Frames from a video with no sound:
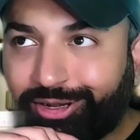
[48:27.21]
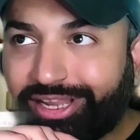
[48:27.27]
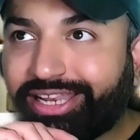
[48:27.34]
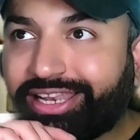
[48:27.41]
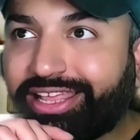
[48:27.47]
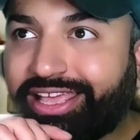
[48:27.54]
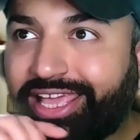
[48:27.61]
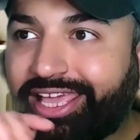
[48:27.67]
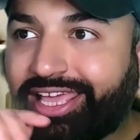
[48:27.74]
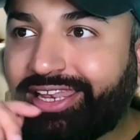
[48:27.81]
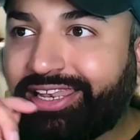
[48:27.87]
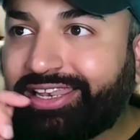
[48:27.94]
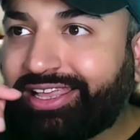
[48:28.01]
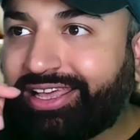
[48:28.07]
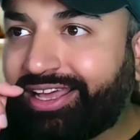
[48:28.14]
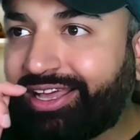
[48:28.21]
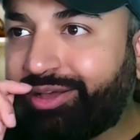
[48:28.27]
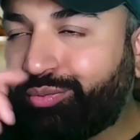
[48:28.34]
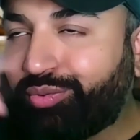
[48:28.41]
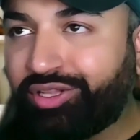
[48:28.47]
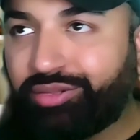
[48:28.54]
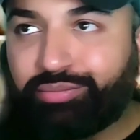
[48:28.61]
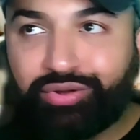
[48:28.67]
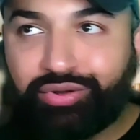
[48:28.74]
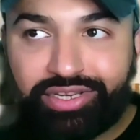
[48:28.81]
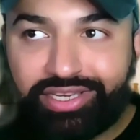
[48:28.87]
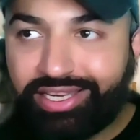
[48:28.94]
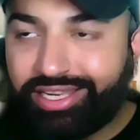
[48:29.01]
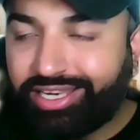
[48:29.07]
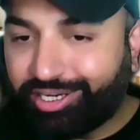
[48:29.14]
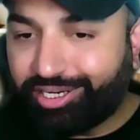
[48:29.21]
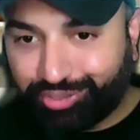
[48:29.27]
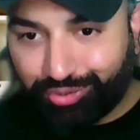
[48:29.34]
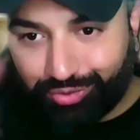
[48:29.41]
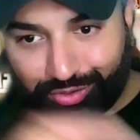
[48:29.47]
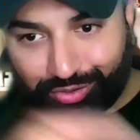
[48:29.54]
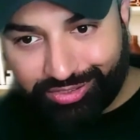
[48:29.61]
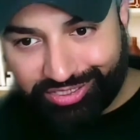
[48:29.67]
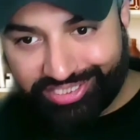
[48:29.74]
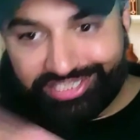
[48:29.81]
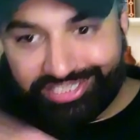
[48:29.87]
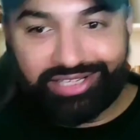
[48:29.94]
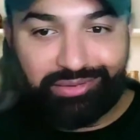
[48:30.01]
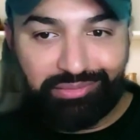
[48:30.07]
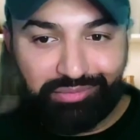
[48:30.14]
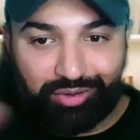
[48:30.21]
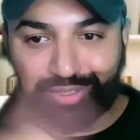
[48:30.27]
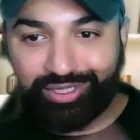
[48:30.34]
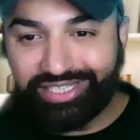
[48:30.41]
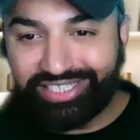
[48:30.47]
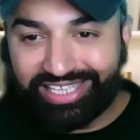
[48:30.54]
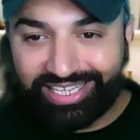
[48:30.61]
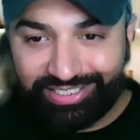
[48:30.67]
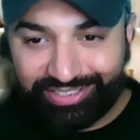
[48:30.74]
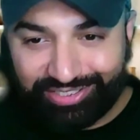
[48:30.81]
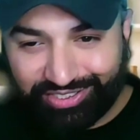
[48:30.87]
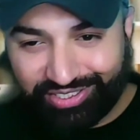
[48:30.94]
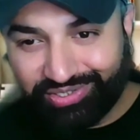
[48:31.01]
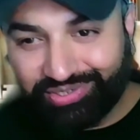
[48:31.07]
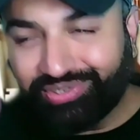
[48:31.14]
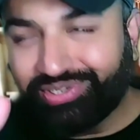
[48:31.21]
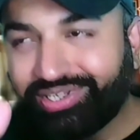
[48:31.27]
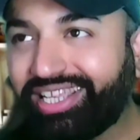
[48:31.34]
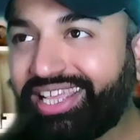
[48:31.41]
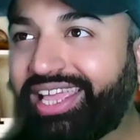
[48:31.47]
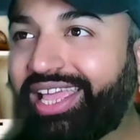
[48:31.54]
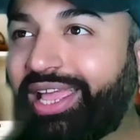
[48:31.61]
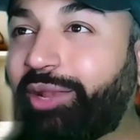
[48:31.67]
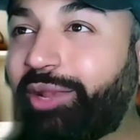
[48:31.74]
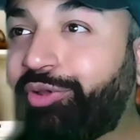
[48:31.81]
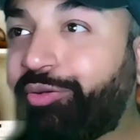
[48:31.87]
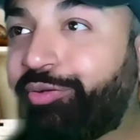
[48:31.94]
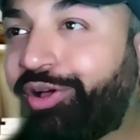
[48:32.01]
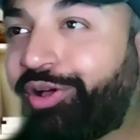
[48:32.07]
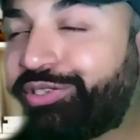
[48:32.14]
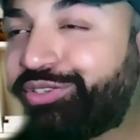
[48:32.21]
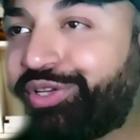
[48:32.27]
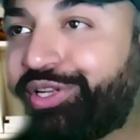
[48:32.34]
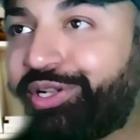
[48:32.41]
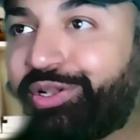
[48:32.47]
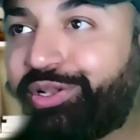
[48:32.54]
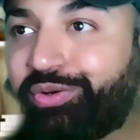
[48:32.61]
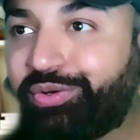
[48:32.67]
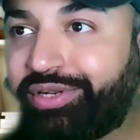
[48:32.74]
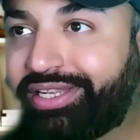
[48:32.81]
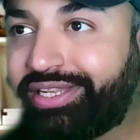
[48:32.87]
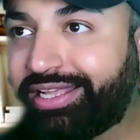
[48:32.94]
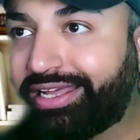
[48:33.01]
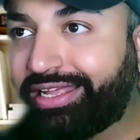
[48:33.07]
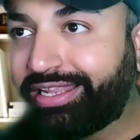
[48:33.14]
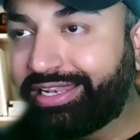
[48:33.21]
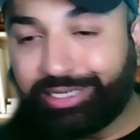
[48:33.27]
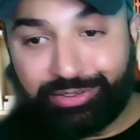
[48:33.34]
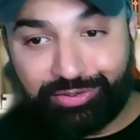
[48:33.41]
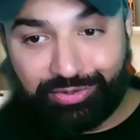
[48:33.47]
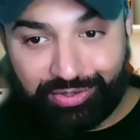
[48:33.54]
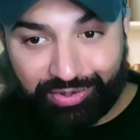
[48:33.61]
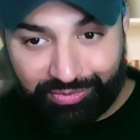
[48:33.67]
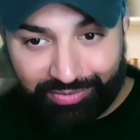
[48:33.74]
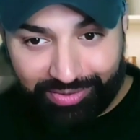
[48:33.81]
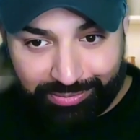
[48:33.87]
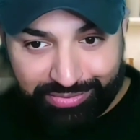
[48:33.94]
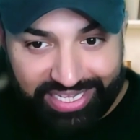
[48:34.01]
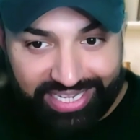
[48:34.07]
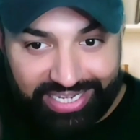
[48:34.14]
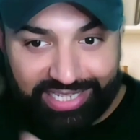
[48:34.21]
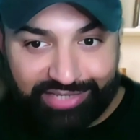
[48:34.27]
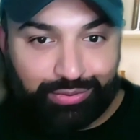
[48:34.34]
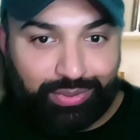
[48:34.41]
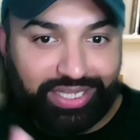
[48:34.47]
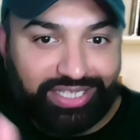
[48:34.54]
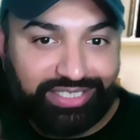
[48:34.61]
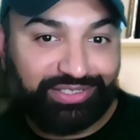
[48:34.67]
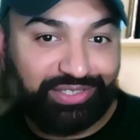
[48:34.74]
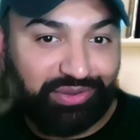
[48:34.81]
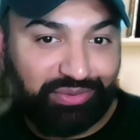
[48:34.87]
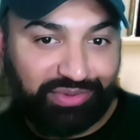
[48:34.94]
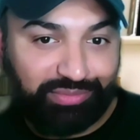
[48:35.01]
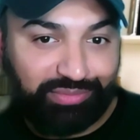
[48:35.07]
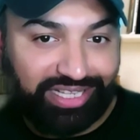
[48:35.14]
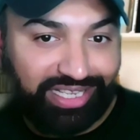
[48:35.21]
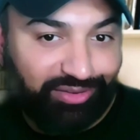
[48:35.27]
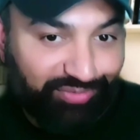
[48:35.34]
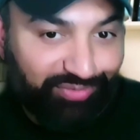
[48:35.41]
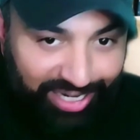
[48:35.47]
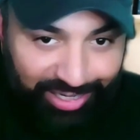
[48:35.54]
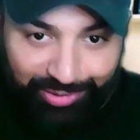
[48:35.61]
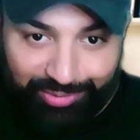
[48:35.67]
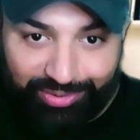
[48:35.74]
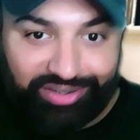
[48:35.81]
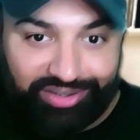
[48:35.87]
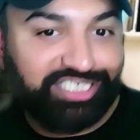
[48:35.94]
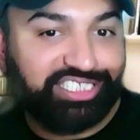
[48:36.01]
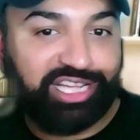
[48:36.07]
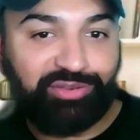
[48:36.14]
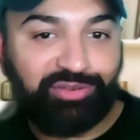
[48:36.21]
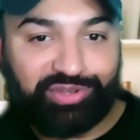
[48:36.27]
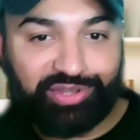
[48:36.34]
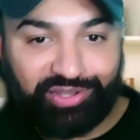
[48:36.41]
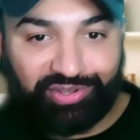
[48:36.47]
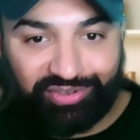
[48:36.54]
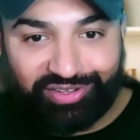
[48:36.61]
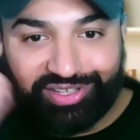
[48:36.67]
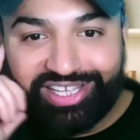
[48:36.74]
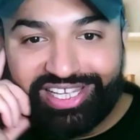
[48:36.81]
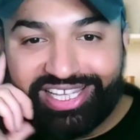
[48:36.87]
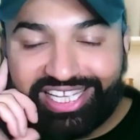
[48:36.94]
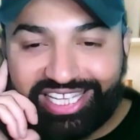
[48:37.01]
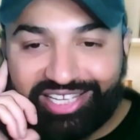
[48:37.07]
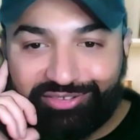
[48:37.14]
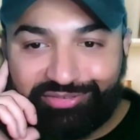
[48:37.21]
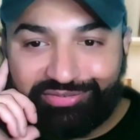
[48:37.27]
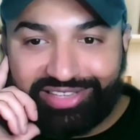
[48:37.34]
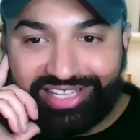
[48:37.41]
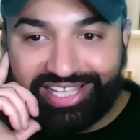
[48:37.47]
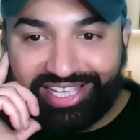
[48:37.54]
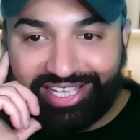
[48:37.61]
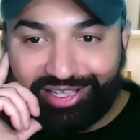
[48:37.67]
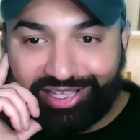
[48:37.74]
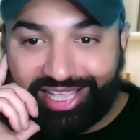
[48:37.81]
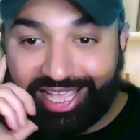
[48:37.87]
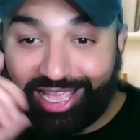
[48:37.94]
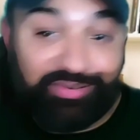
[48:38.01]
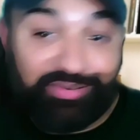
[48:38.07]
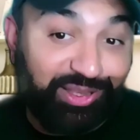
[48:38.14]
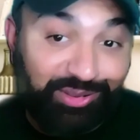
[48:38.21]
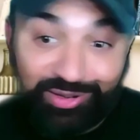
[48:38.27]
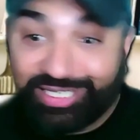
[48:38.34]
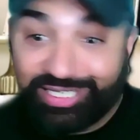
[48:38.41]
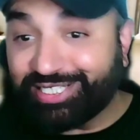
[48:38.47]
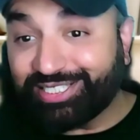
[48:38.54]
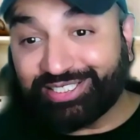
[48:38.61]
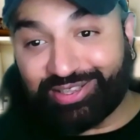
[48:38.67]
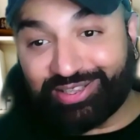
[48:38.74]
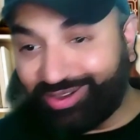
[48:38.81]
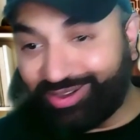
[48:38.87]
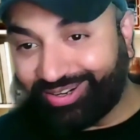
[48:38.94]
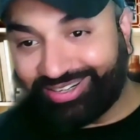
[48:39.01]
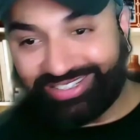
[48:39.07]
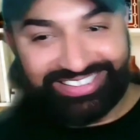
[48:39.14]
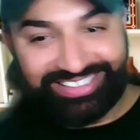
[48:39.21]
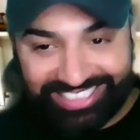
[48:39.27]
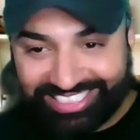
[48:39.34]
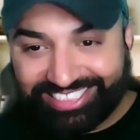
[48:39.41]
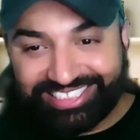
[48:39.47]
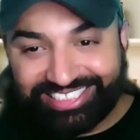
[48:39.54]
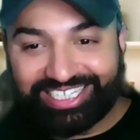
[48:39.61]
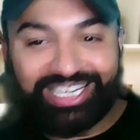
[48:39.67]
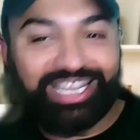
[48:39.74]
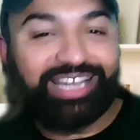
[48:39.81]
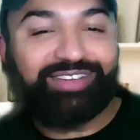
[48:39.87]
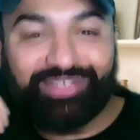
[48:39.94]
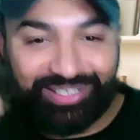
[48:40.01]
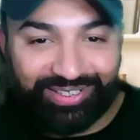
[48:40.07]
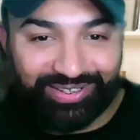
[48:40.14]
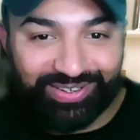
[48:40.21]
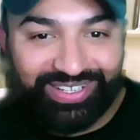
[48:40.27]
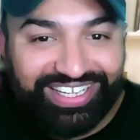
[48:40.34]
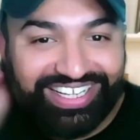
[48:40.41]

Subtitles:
right. And we'll put in our show notes both the things too. And we will also include the link to your website as well, so people can find you and reach out to you if they have any questions or just connect with you.